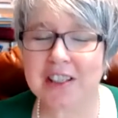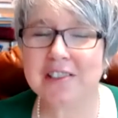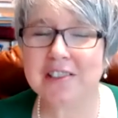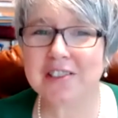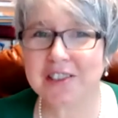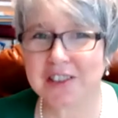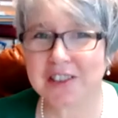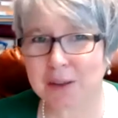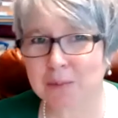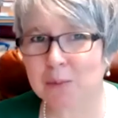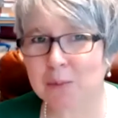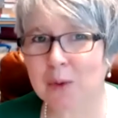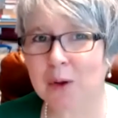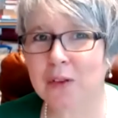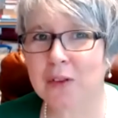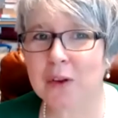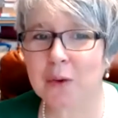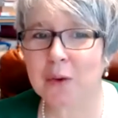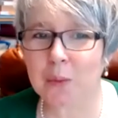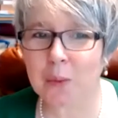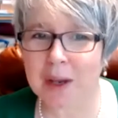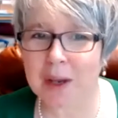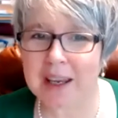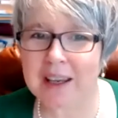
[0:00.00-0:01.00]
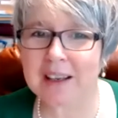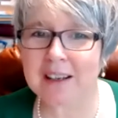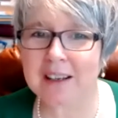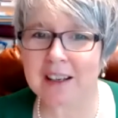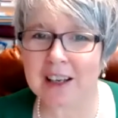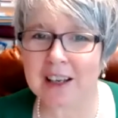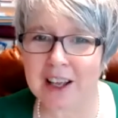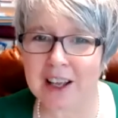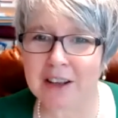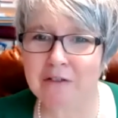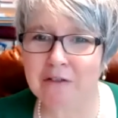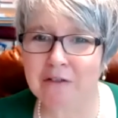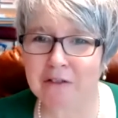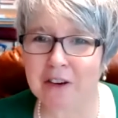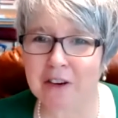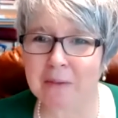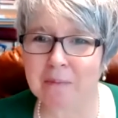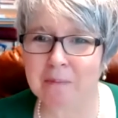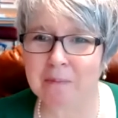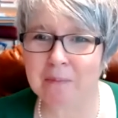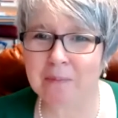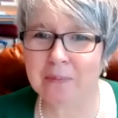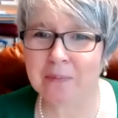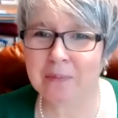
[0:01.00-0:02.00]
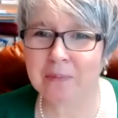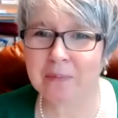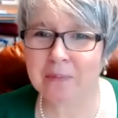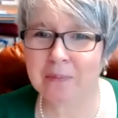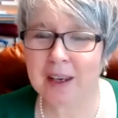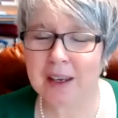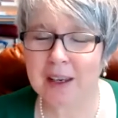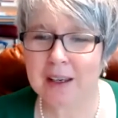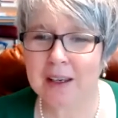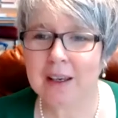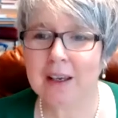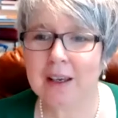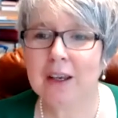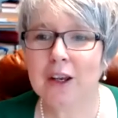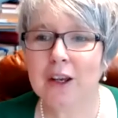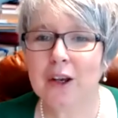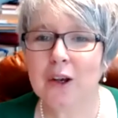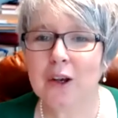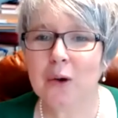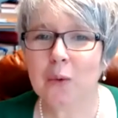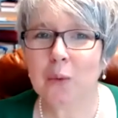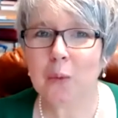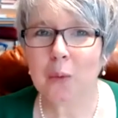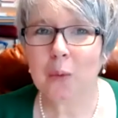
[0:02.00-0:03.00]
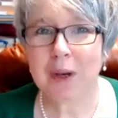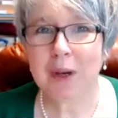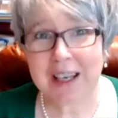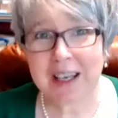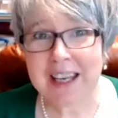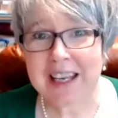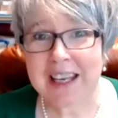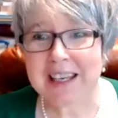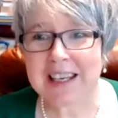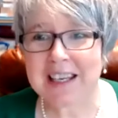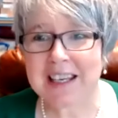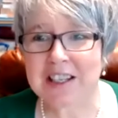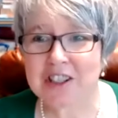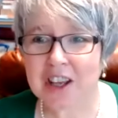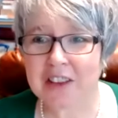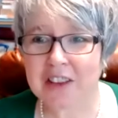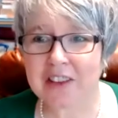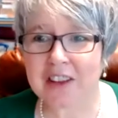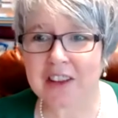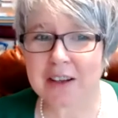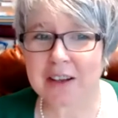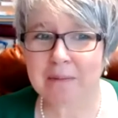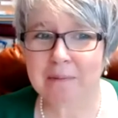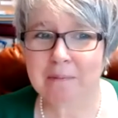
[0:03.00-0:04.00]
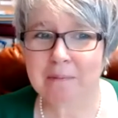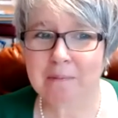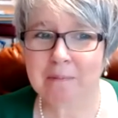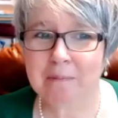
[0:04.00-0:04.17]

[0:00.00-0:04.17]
and someone that we can learn from. We need each other.